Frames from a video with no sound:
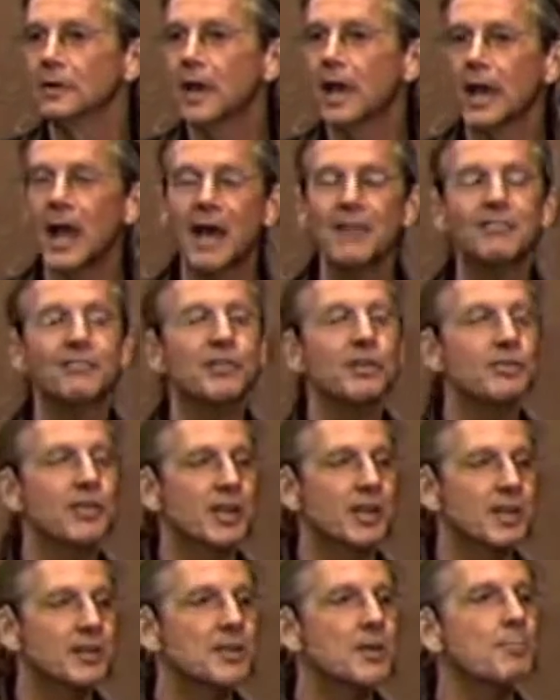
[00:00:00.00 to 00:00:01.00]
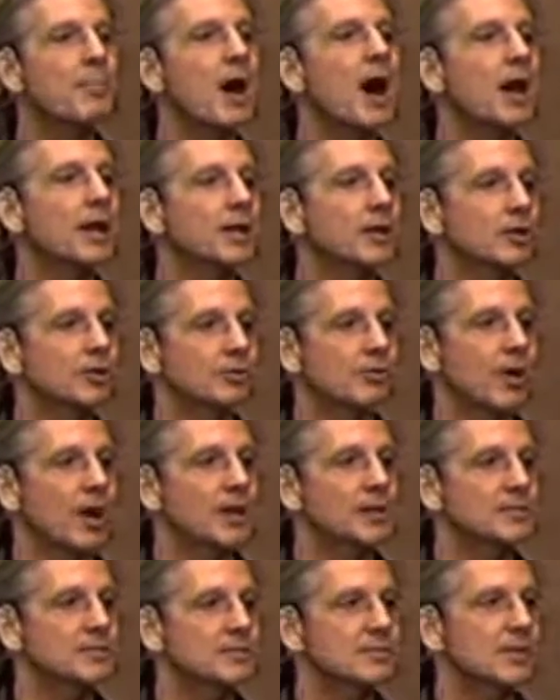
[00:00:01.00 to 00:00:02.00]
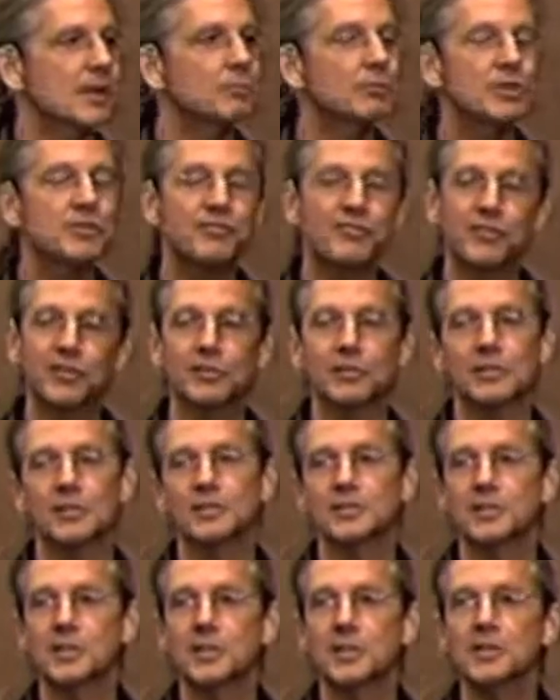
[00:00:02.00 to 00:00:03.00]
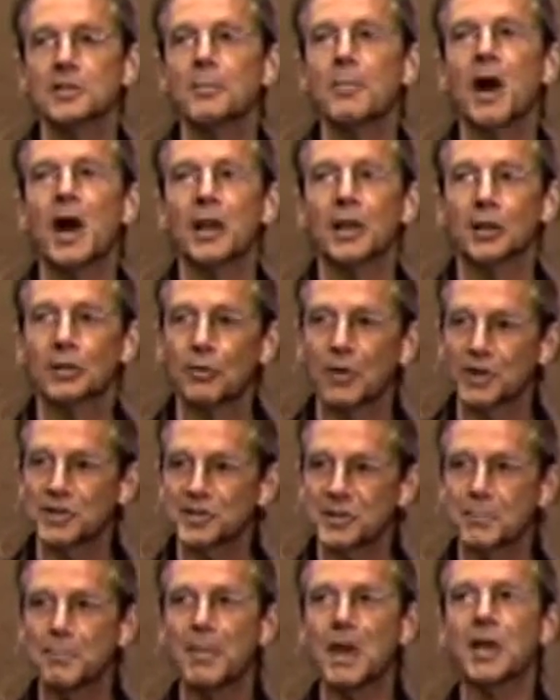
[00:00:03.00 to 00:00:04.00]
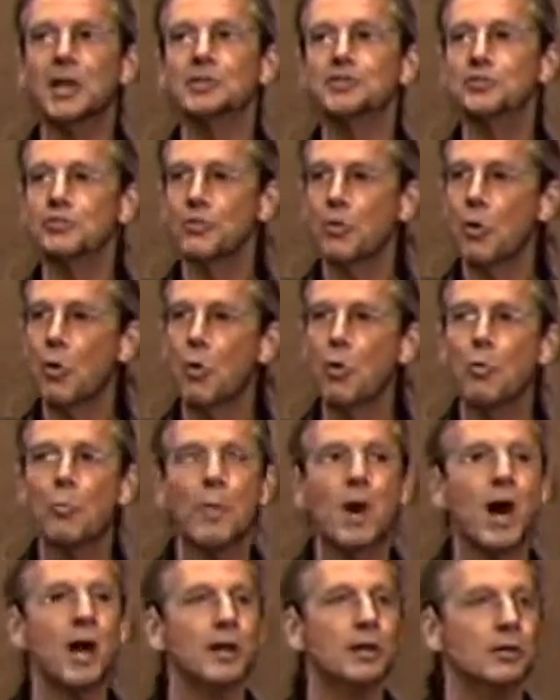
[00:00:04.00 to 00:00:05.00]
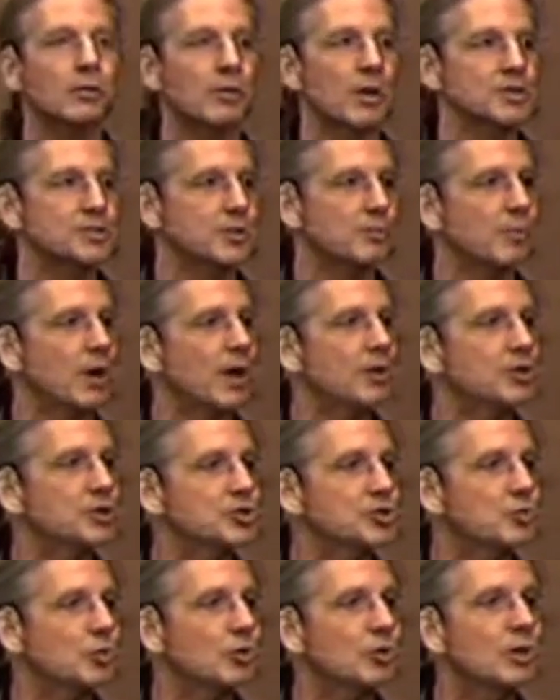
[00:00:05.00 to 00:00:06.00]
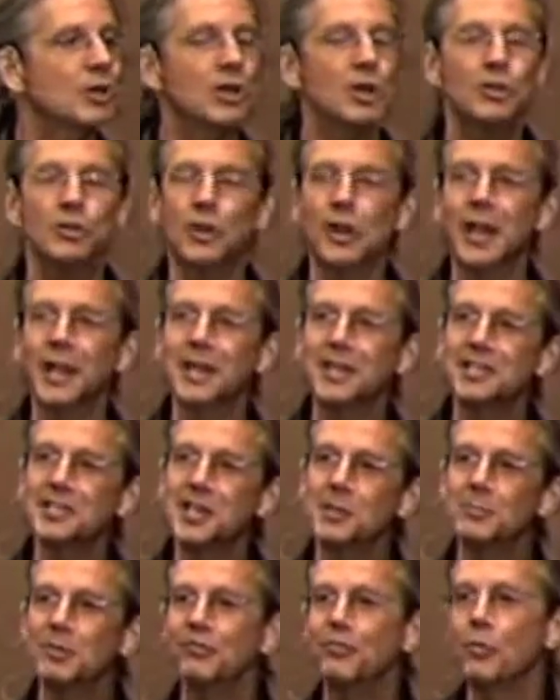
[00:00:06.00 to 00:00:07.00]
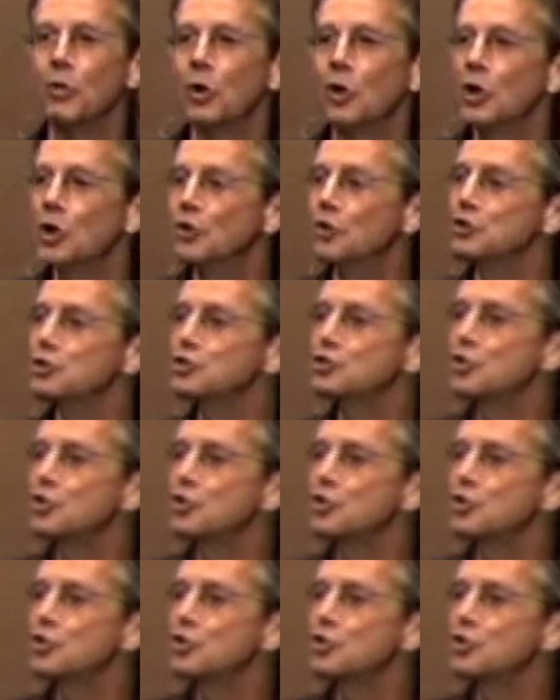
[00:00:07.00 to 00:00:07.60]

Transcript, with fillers: I fear that in the body of Christ, I really feel this, that in the body of Christ, the major, the whole body of Christ around this world, that like I said before, there's